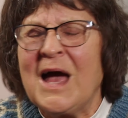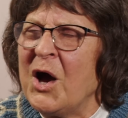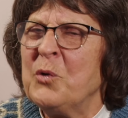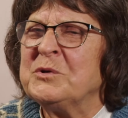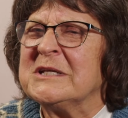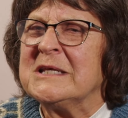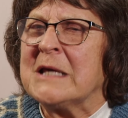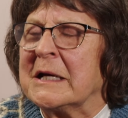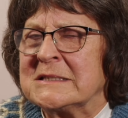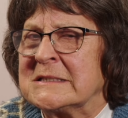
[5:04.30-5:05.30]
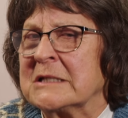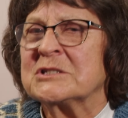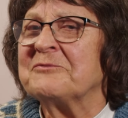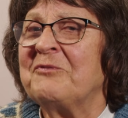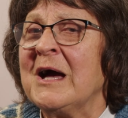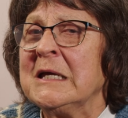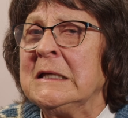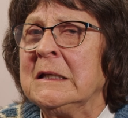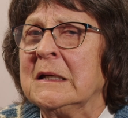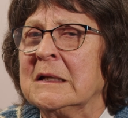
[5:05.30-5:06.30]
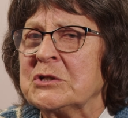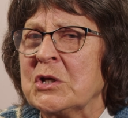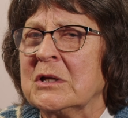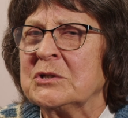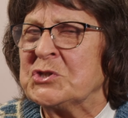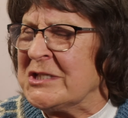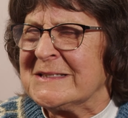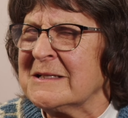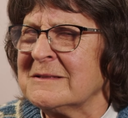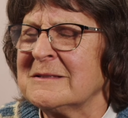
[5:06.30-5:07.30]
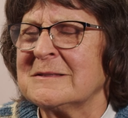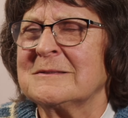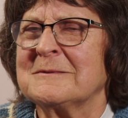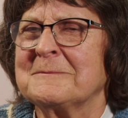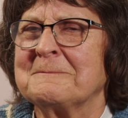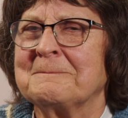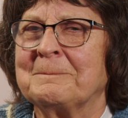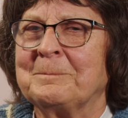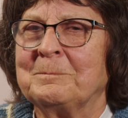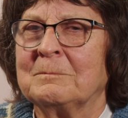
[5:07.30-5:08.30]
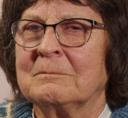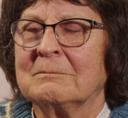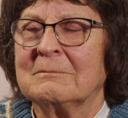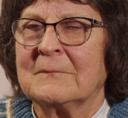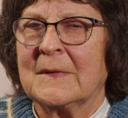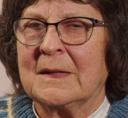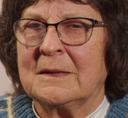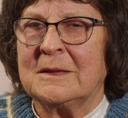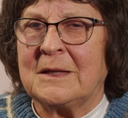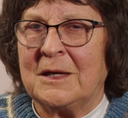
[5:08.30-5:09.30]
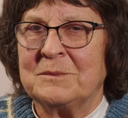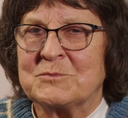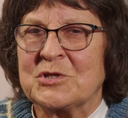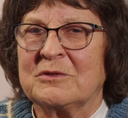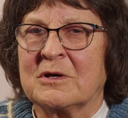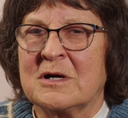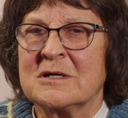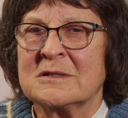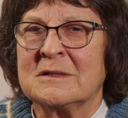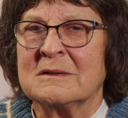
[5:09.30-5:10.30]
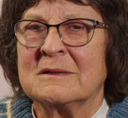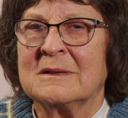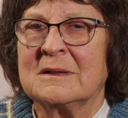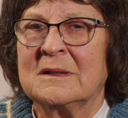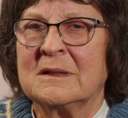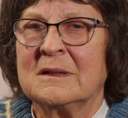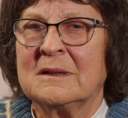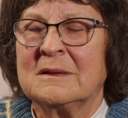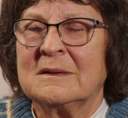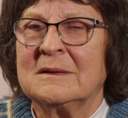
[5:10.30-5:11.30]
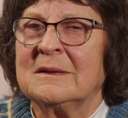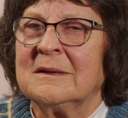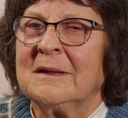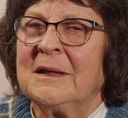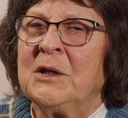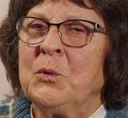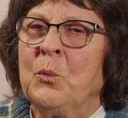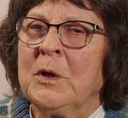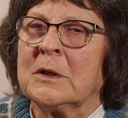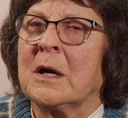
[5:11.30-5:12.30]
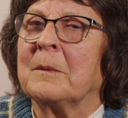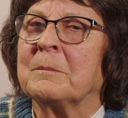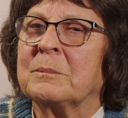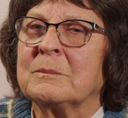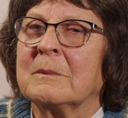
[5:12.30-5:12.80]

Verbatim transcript: How did he identify Jesus? He came to the garden and he went up